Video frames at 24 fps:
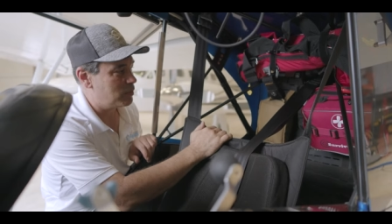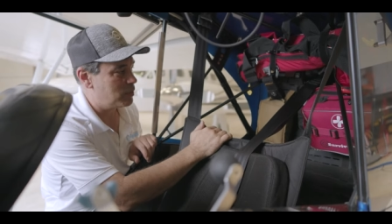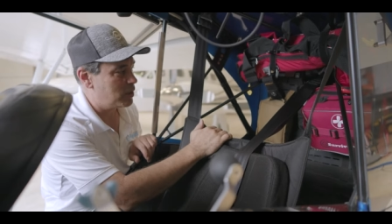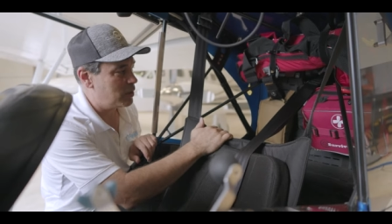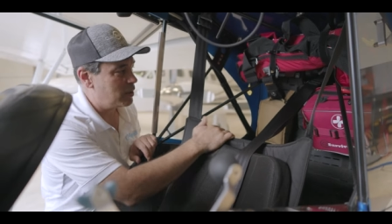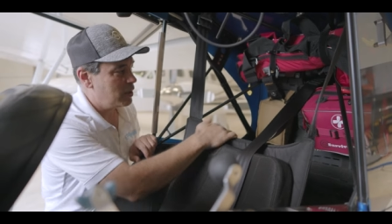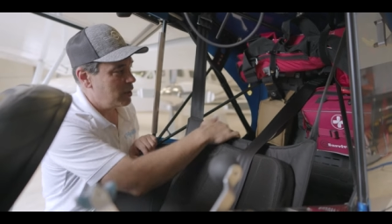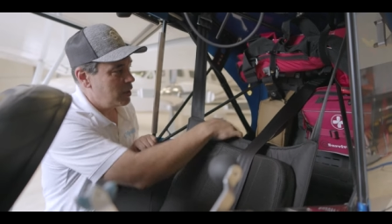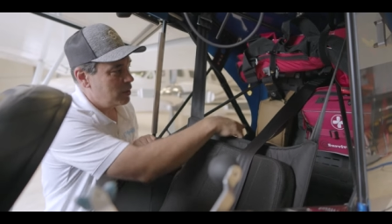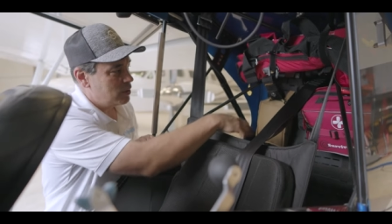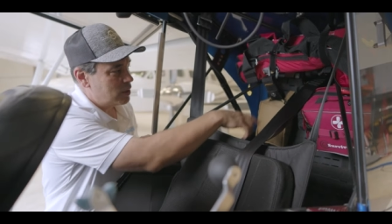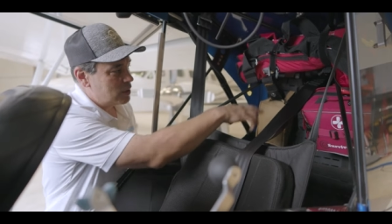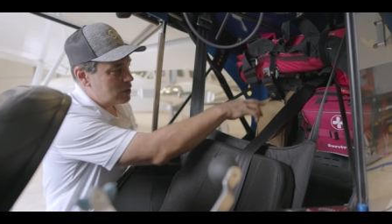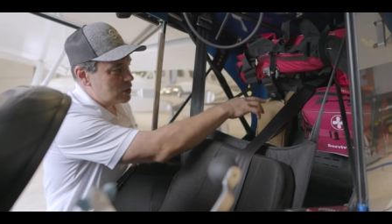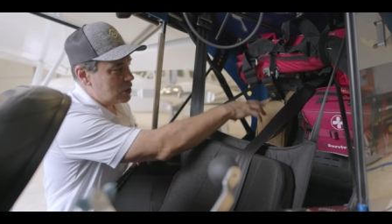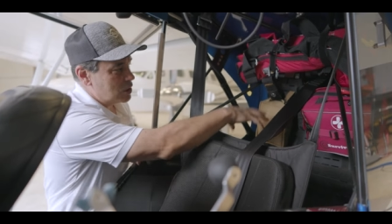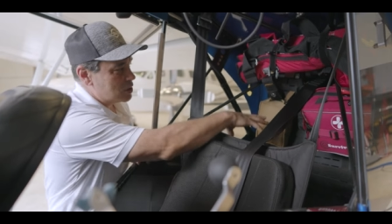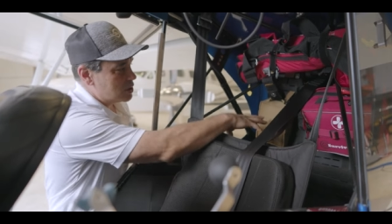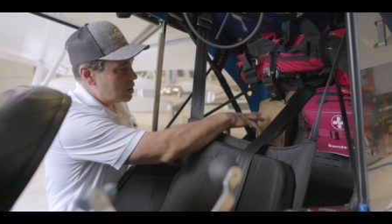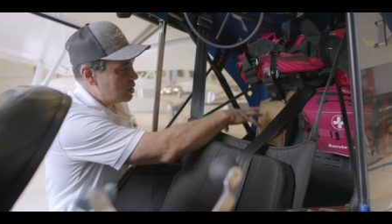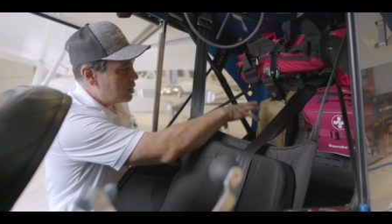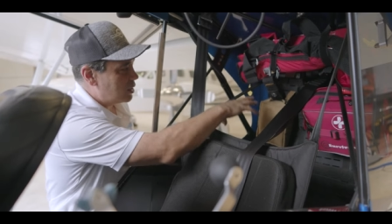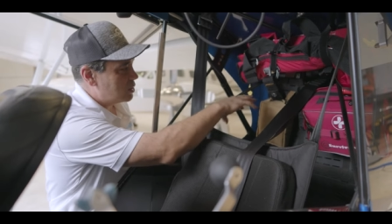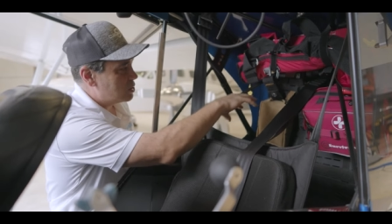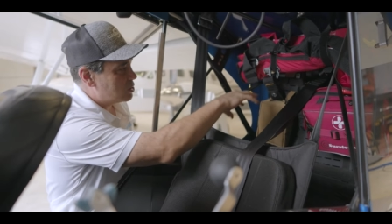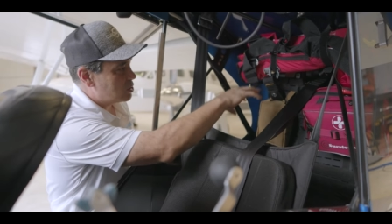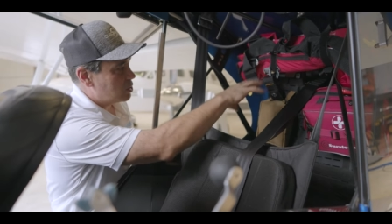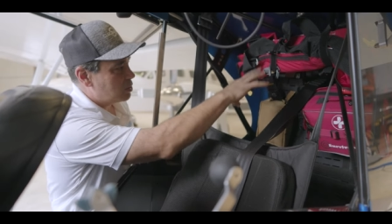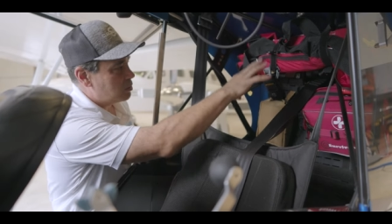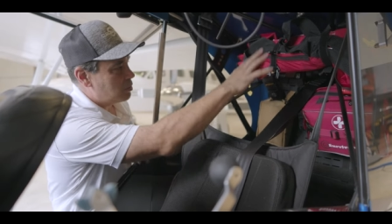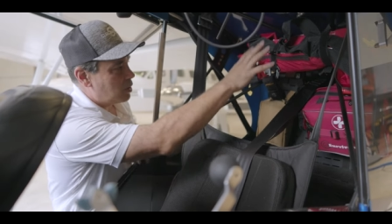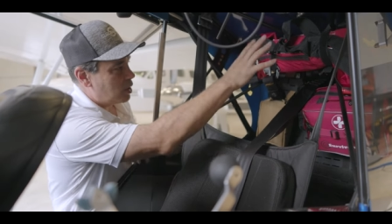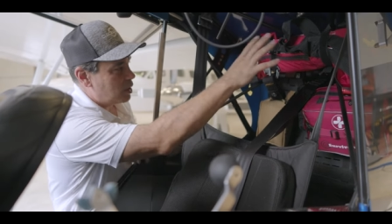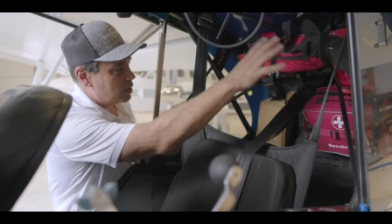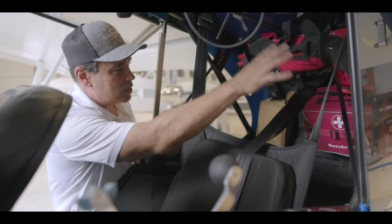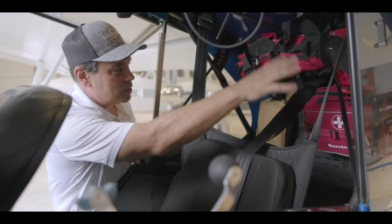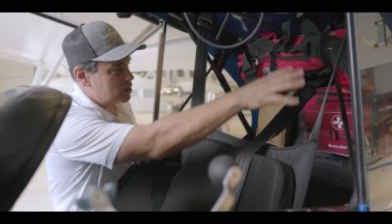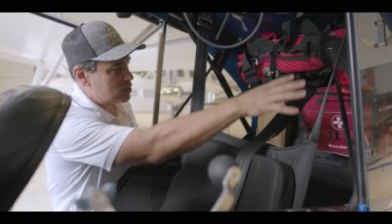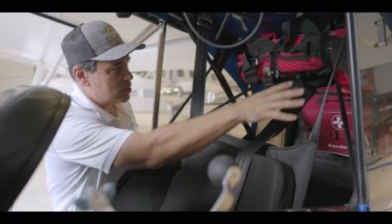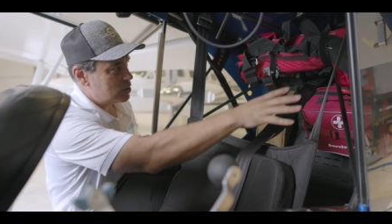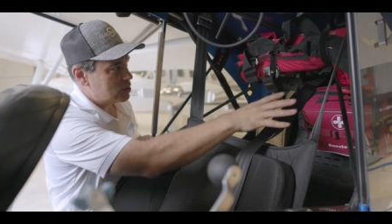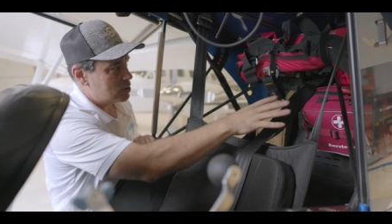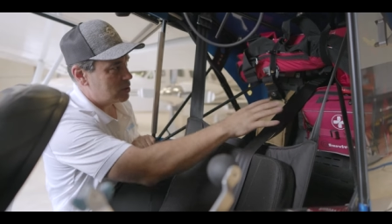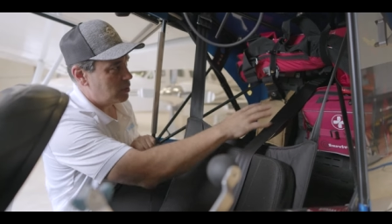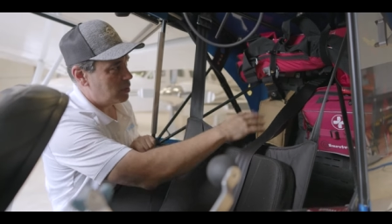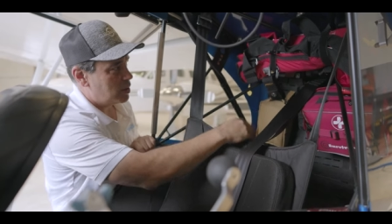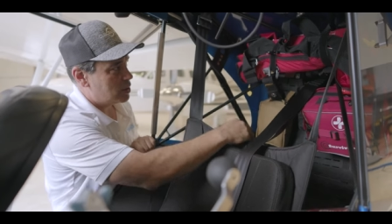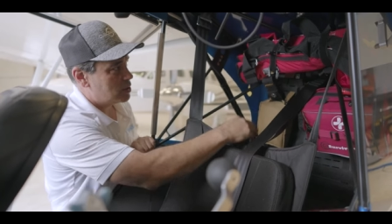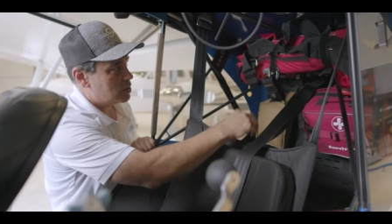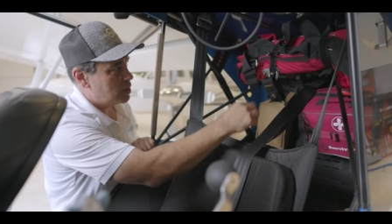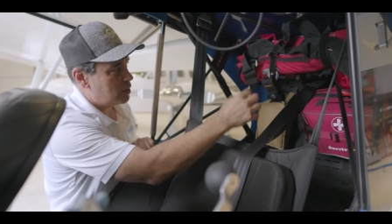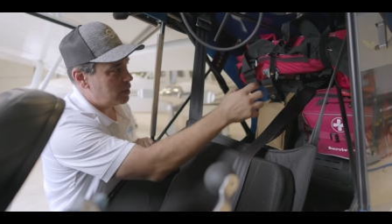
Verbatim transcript: but this is just a nice little MOLLE system that's